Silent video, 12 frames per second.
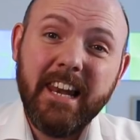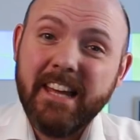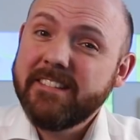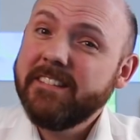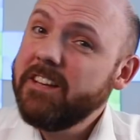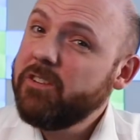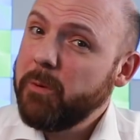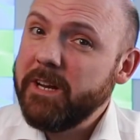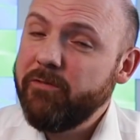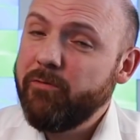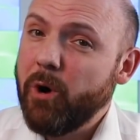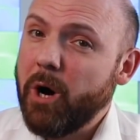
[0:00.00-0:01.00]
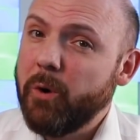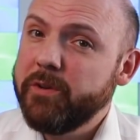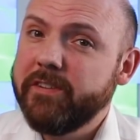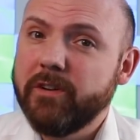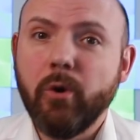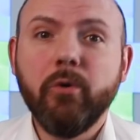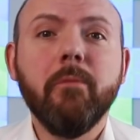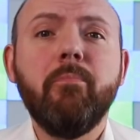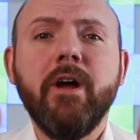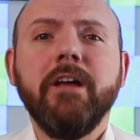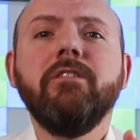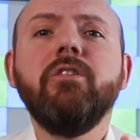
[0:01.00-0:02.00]
Less than twenty-four hours ago, the
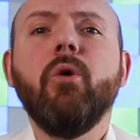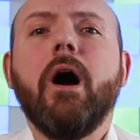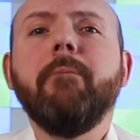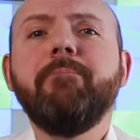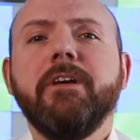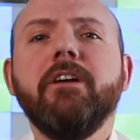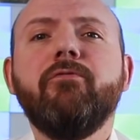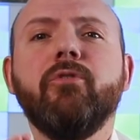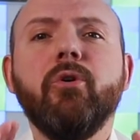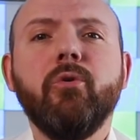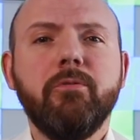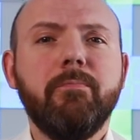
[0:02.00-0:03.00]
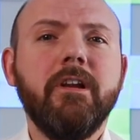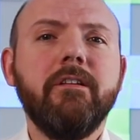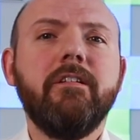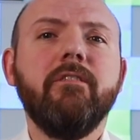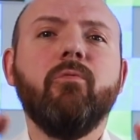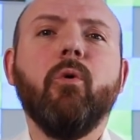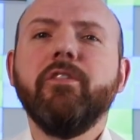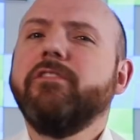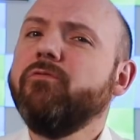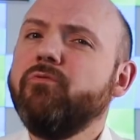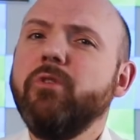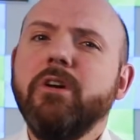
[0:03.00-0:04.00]
brand new update for Notability
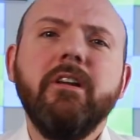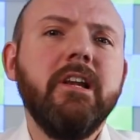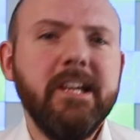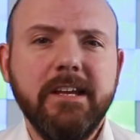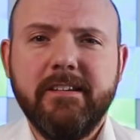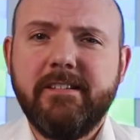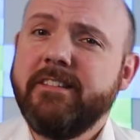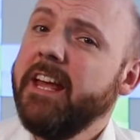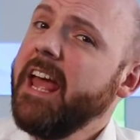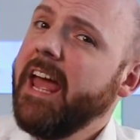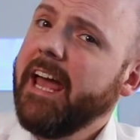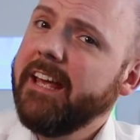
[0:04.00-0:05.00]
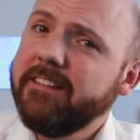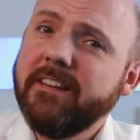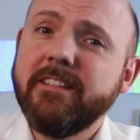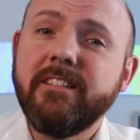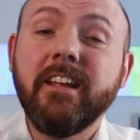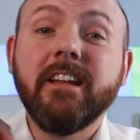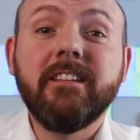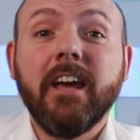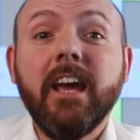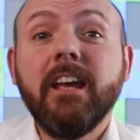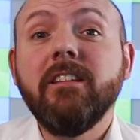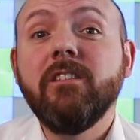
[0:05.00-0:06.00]
was released. As it is their
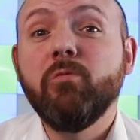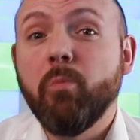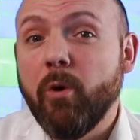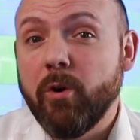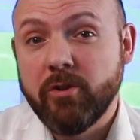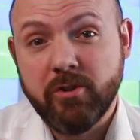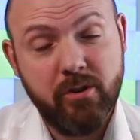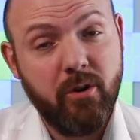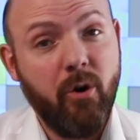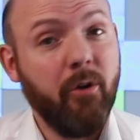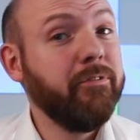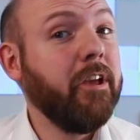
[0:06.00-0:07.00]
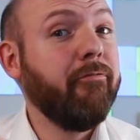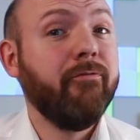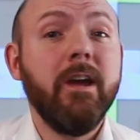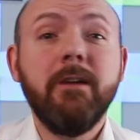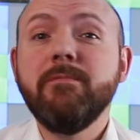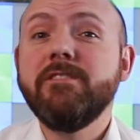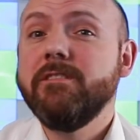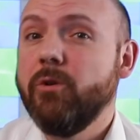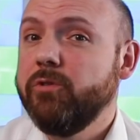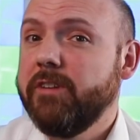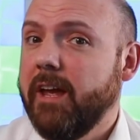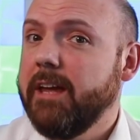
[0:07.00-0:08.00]
tenth version of their famous
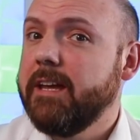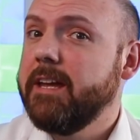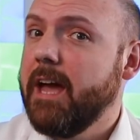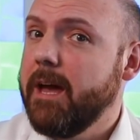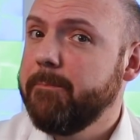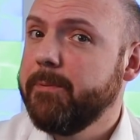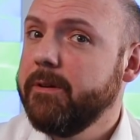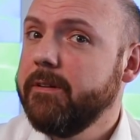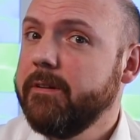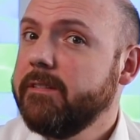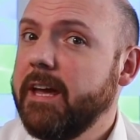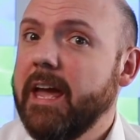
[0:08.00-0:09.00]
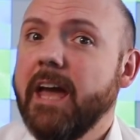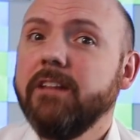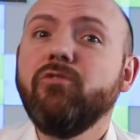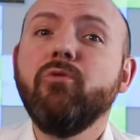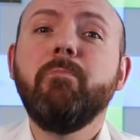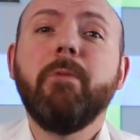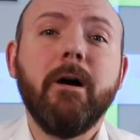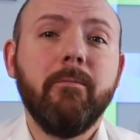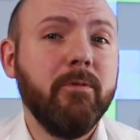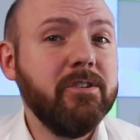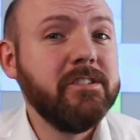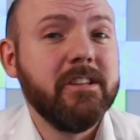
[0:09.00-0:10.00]
note-taking app, they had to
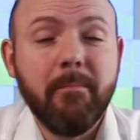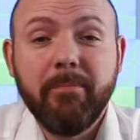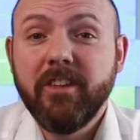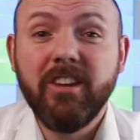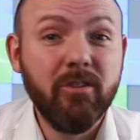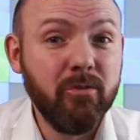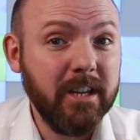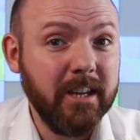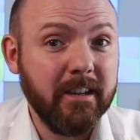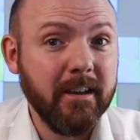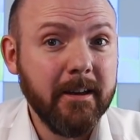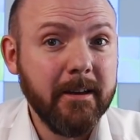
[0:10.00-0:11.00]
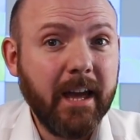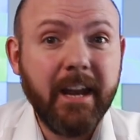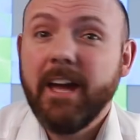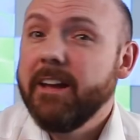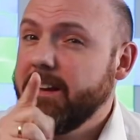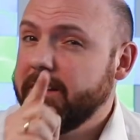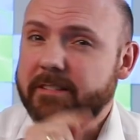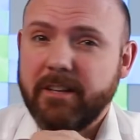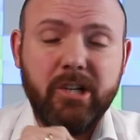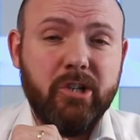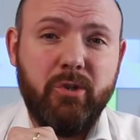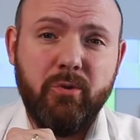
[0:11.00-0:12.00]
publish something unique. And I can
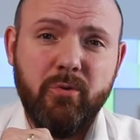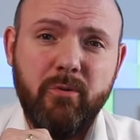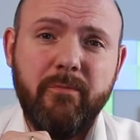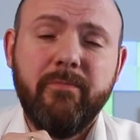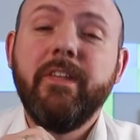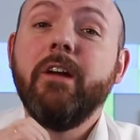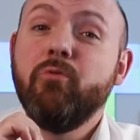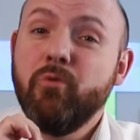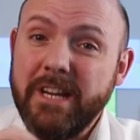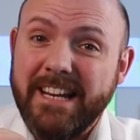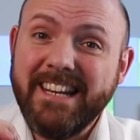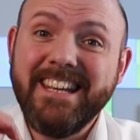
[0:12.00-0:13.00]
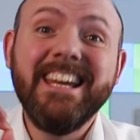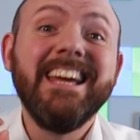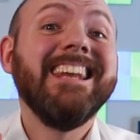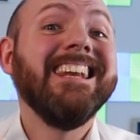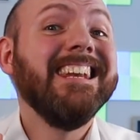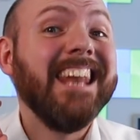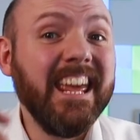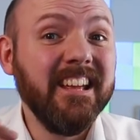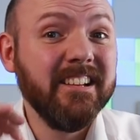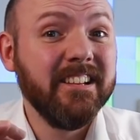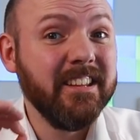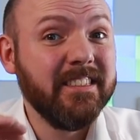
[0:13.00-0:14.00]
tell you, they really
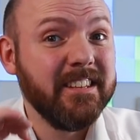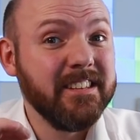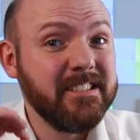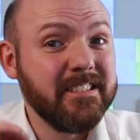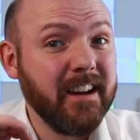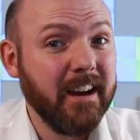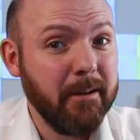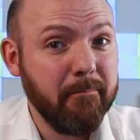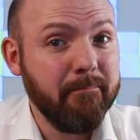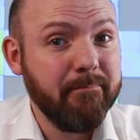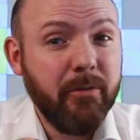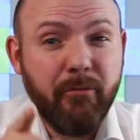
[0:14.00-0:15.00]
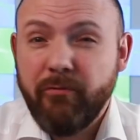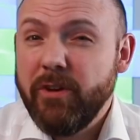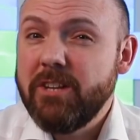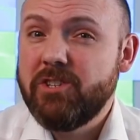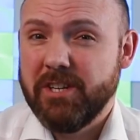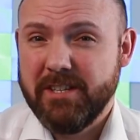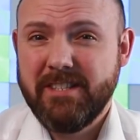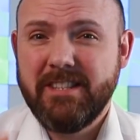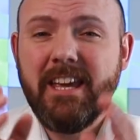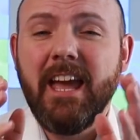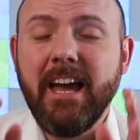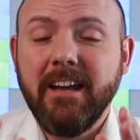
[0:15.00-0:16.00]
nailed it this time. The features
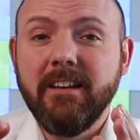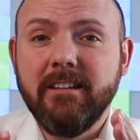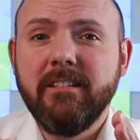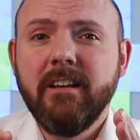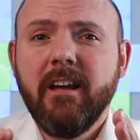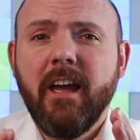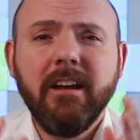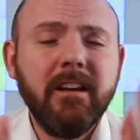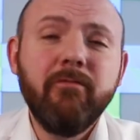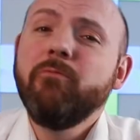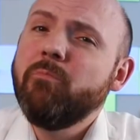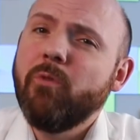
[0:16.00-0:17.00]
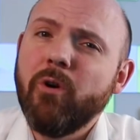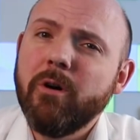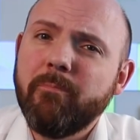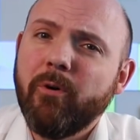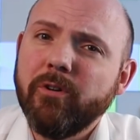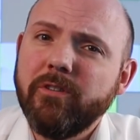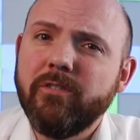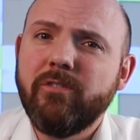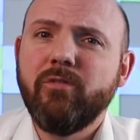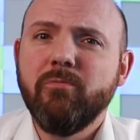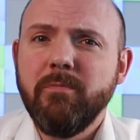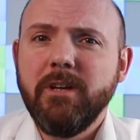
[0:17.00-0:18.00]
they added, and even more important
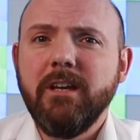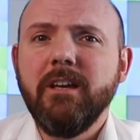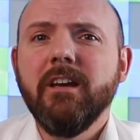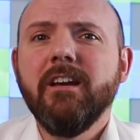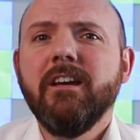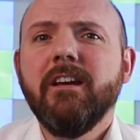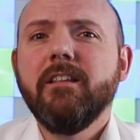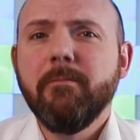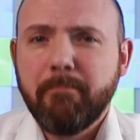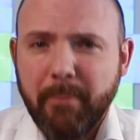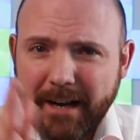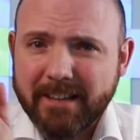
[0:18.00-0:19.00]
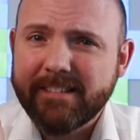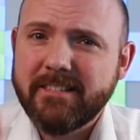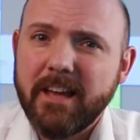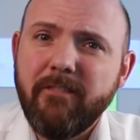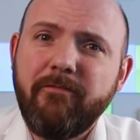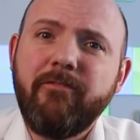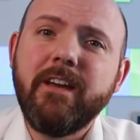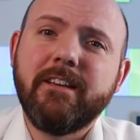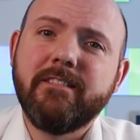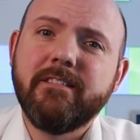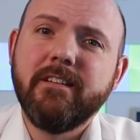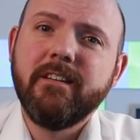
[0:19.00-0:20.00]
to me, the bugs they
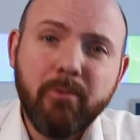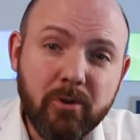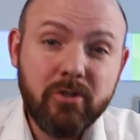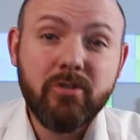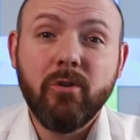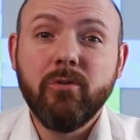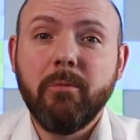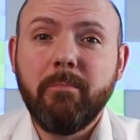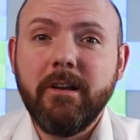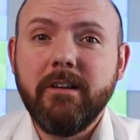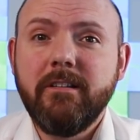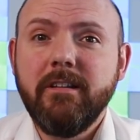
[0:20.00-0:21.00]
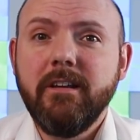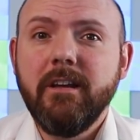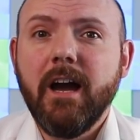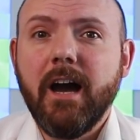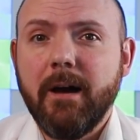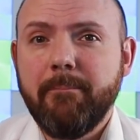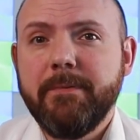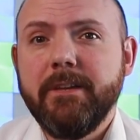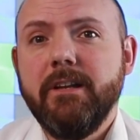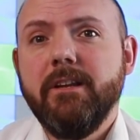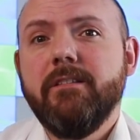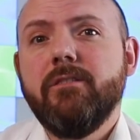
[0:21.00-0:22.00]
fixed, push Notability up
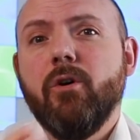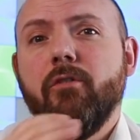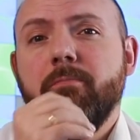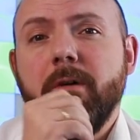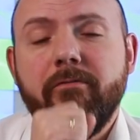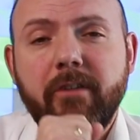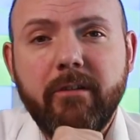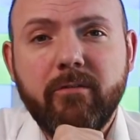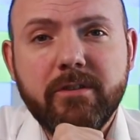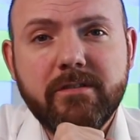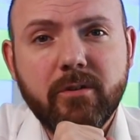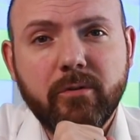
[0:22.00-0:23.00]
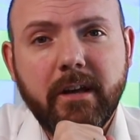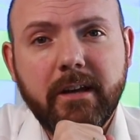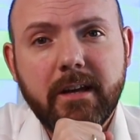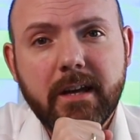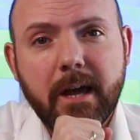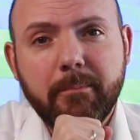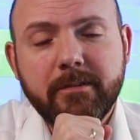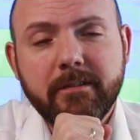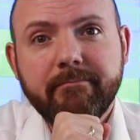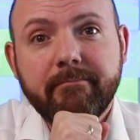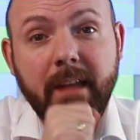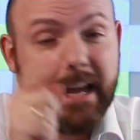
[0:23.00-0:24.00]
the list of my favorite note-taking
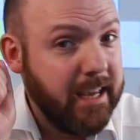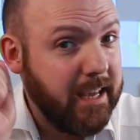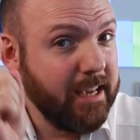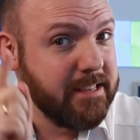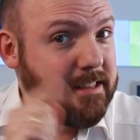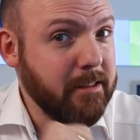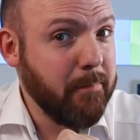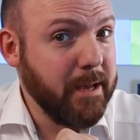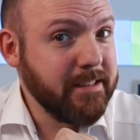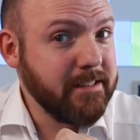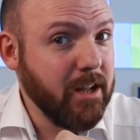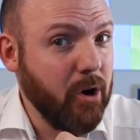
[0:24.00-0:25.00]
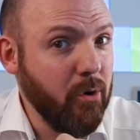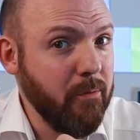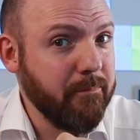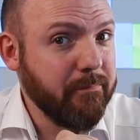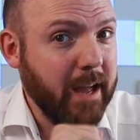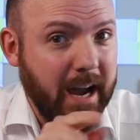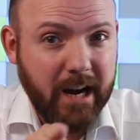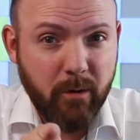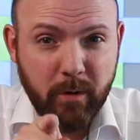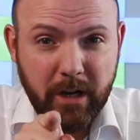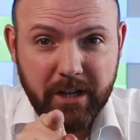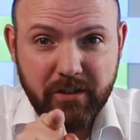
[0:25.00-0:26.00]
apps. Is it the best now? I
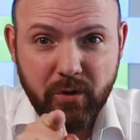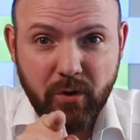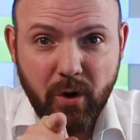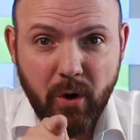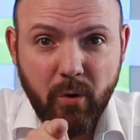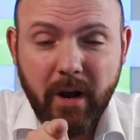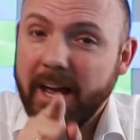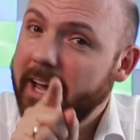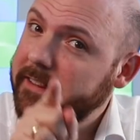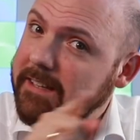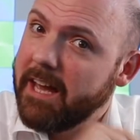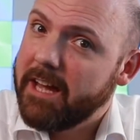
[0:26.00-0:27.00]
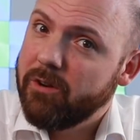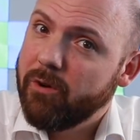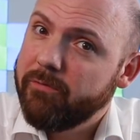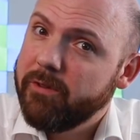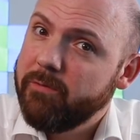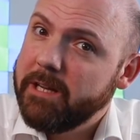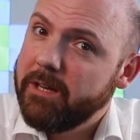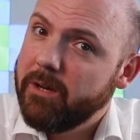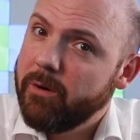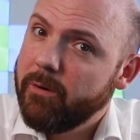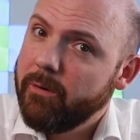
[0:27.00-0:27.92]
will let you know at the end of the video.